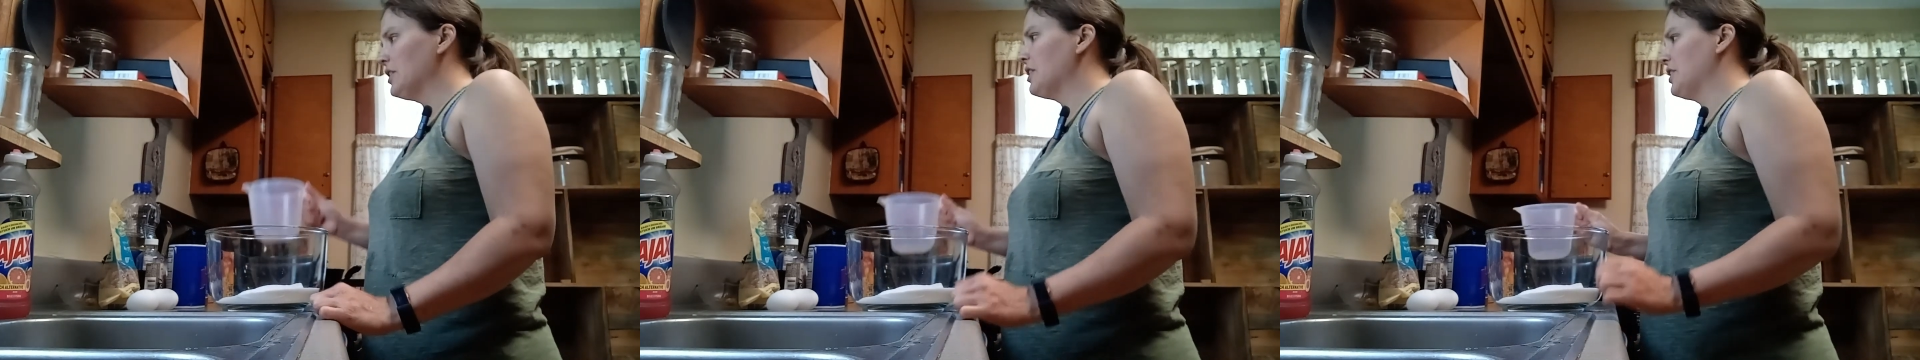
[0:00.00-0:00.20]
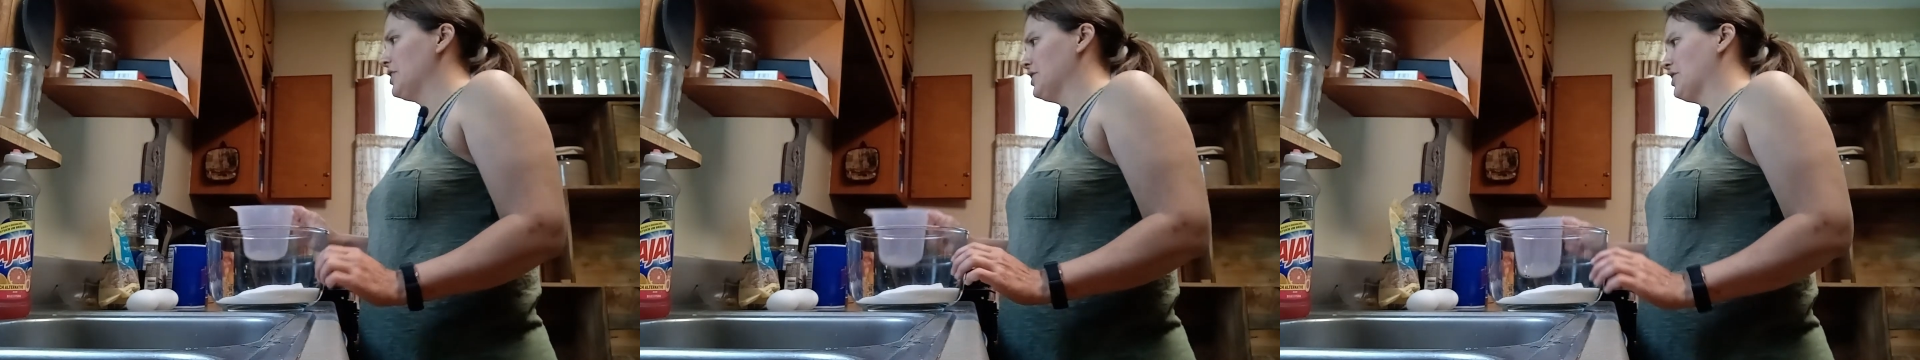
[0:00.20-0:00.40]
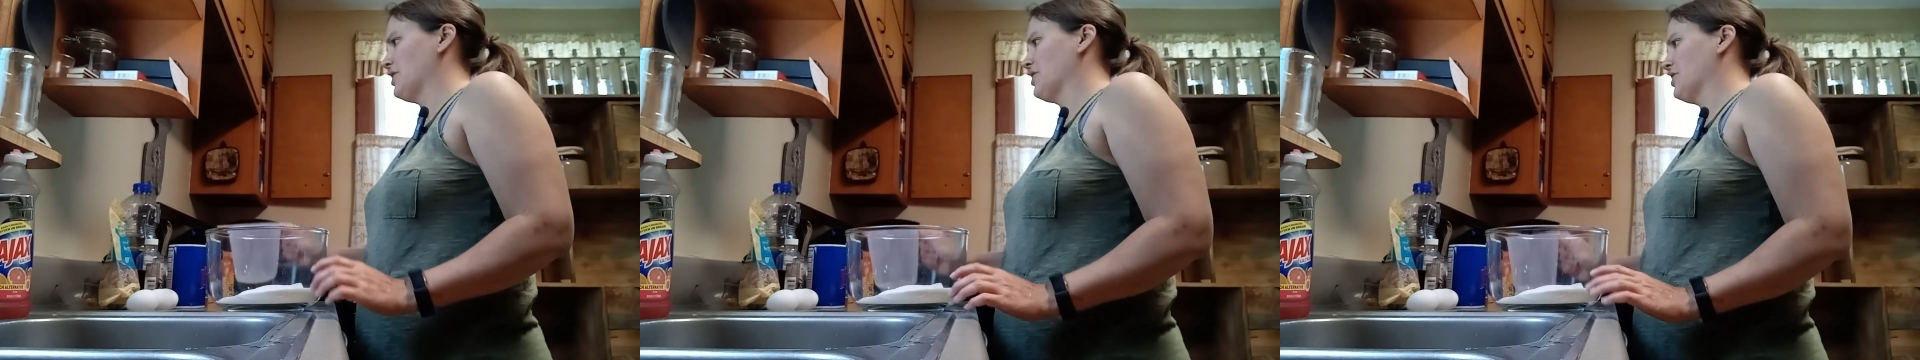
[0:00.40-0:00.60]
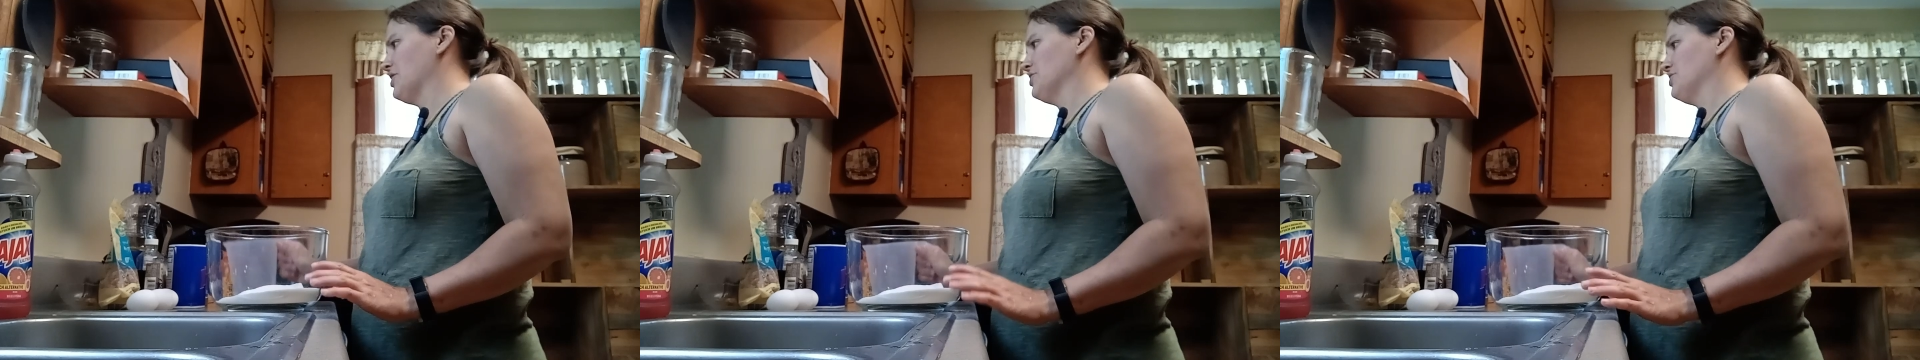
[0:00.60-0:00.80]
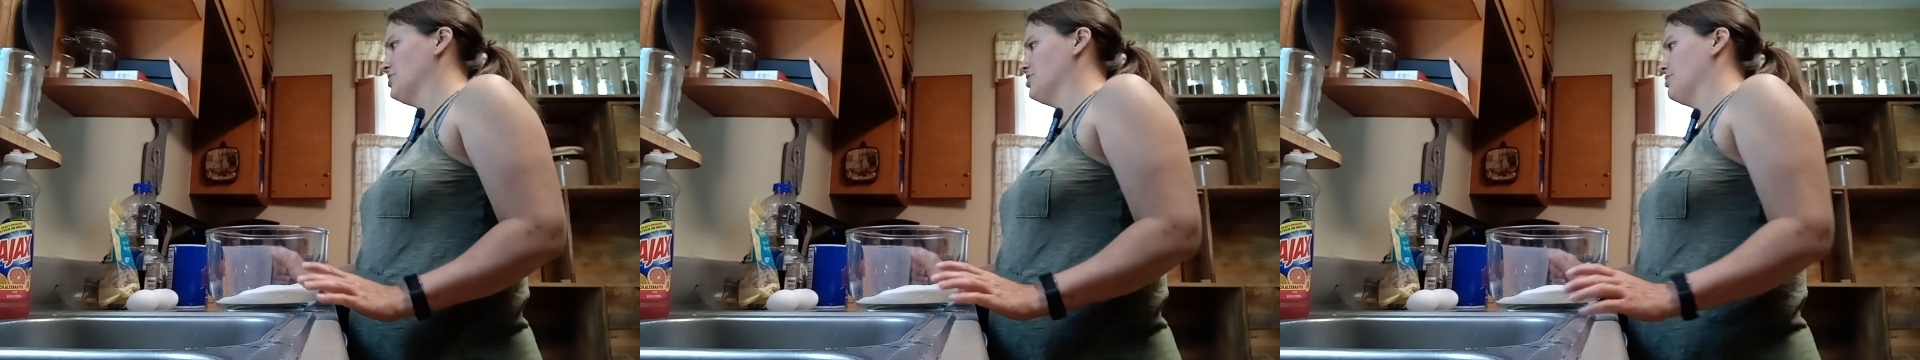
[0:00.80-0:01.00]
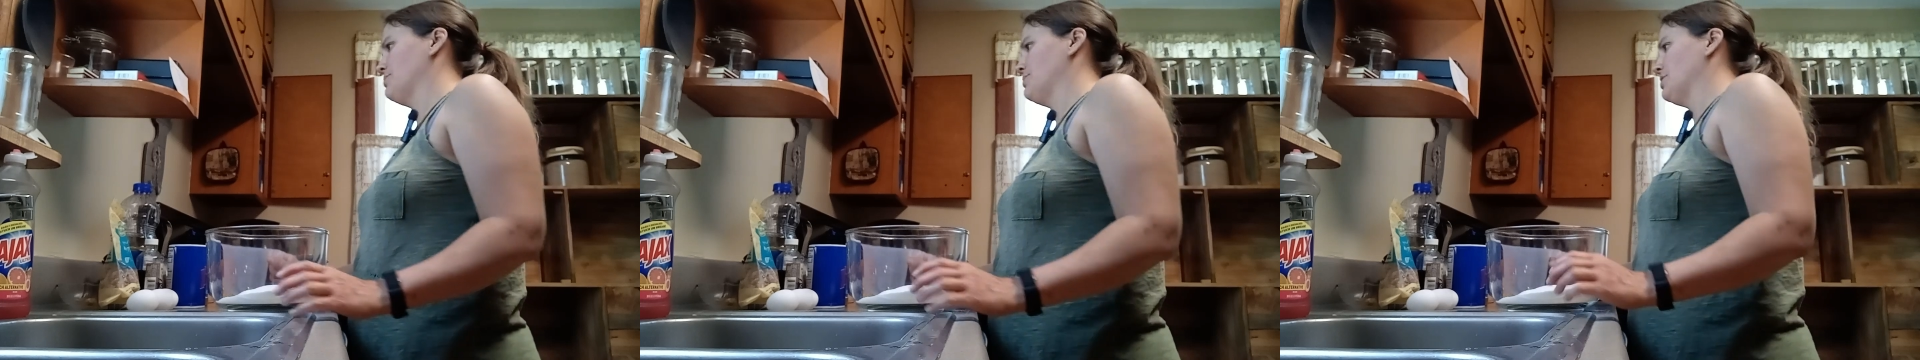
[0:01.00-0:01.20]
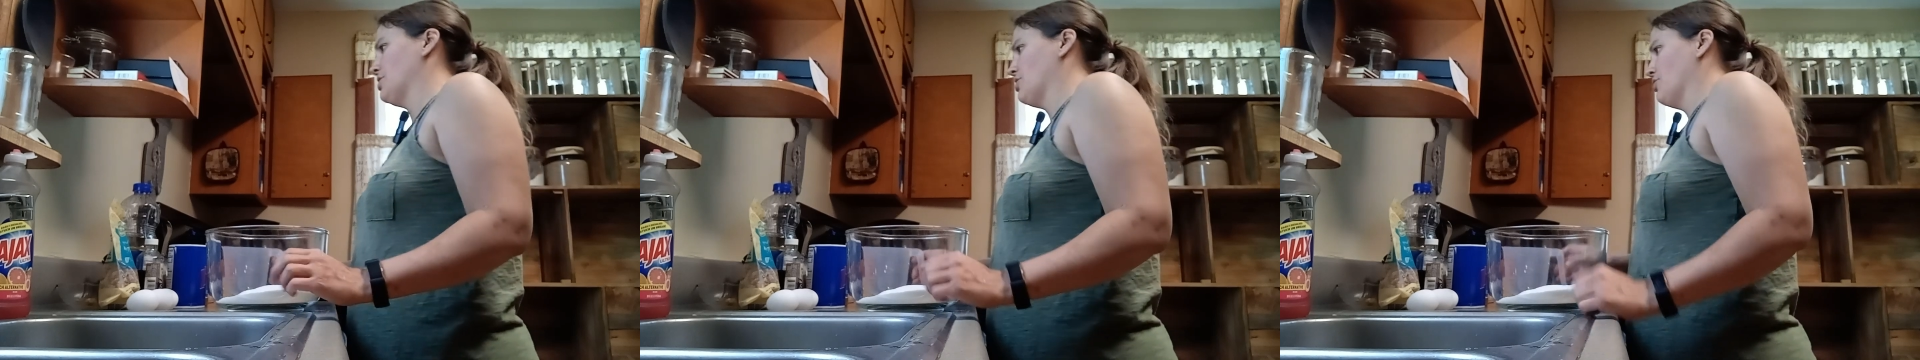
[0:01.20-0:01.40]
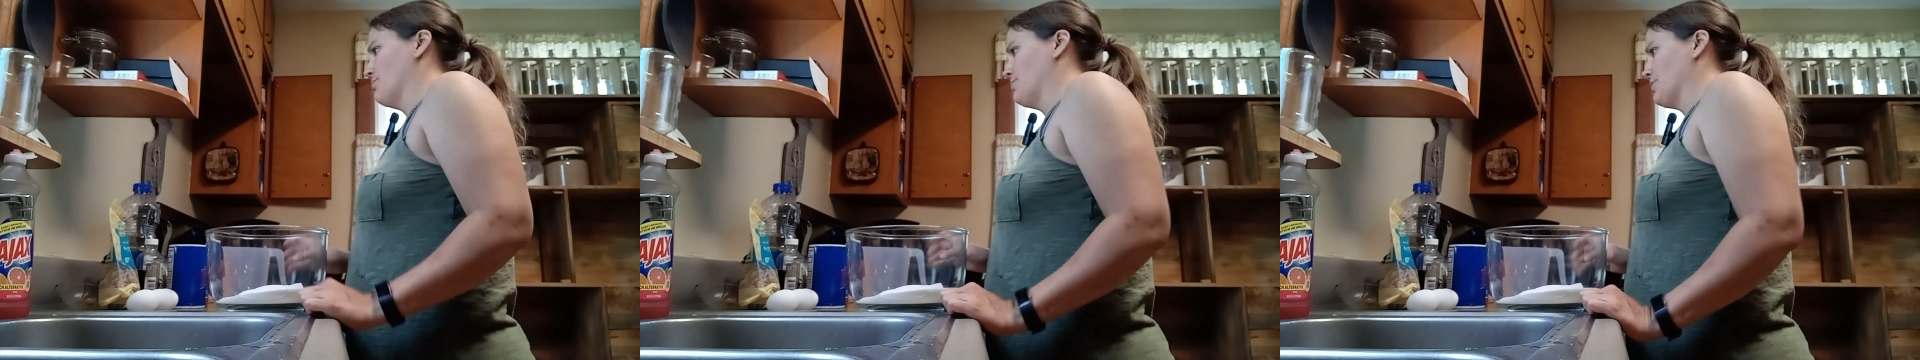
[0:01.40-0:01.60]
It's still going to be
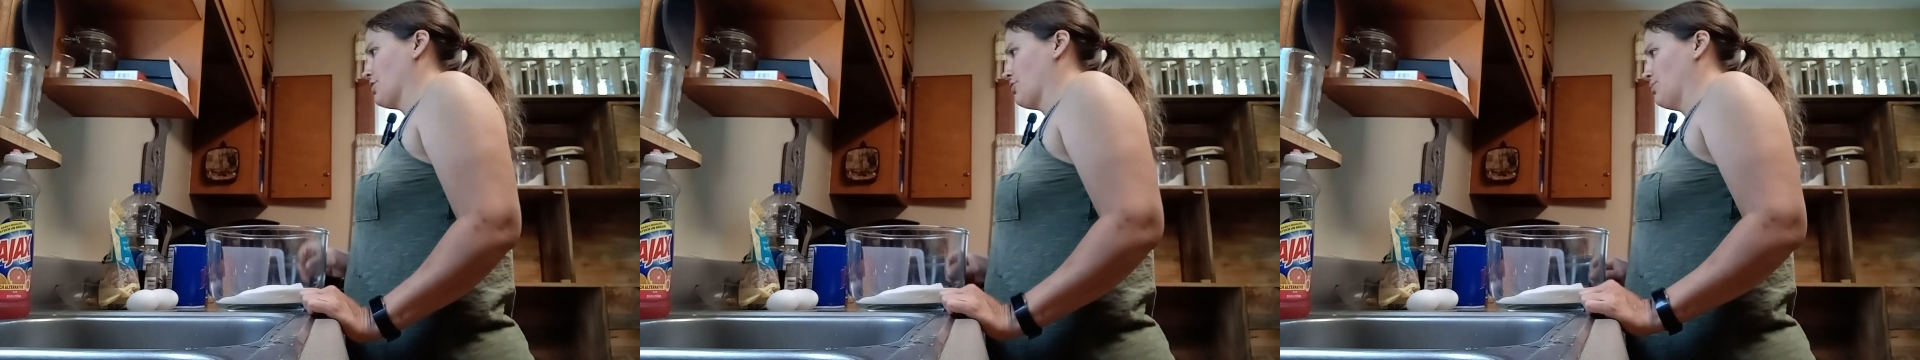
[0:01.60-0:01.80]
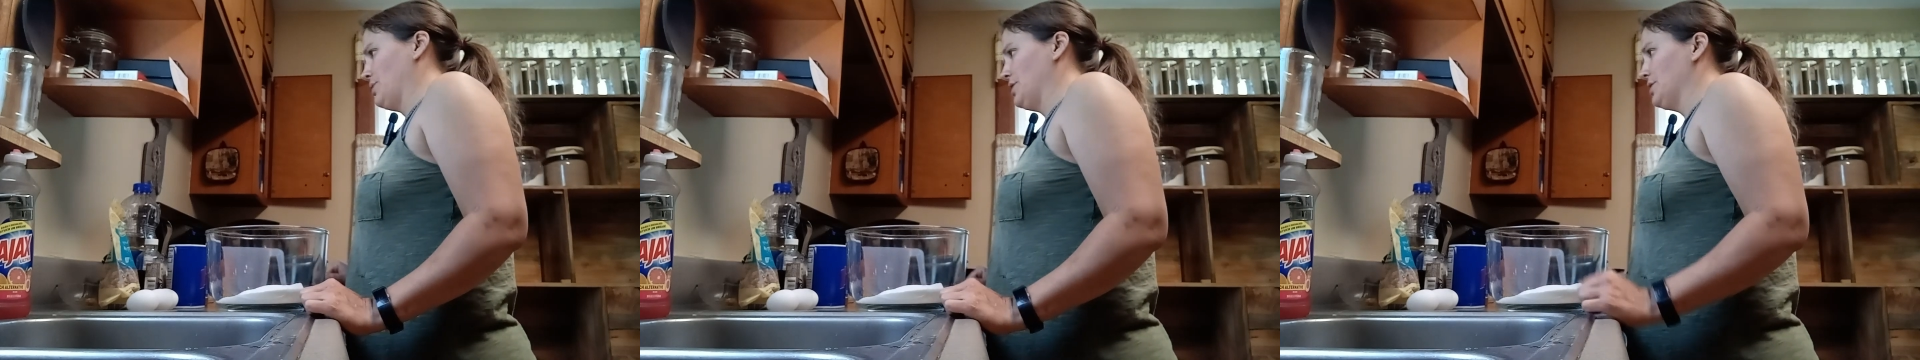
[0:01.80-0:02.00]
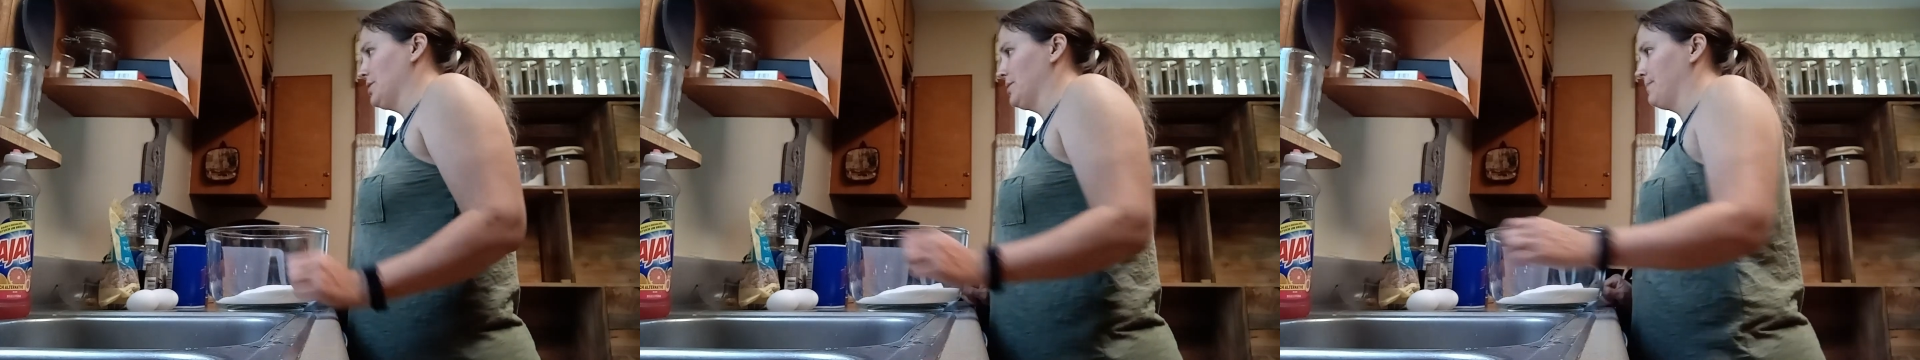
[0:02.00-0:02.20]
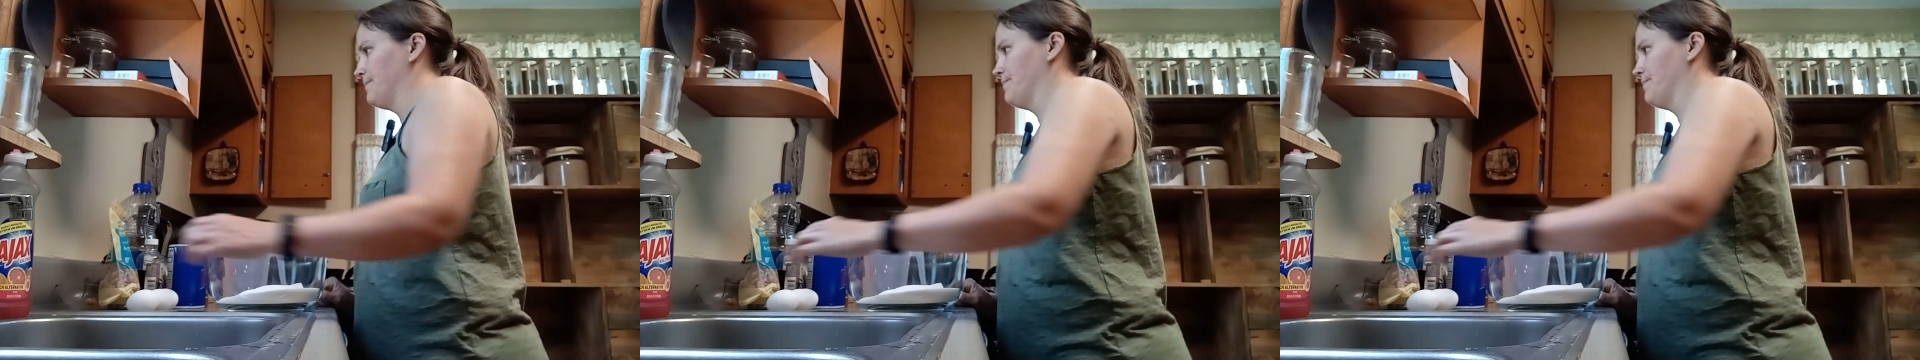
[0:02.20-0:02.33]
super sweet.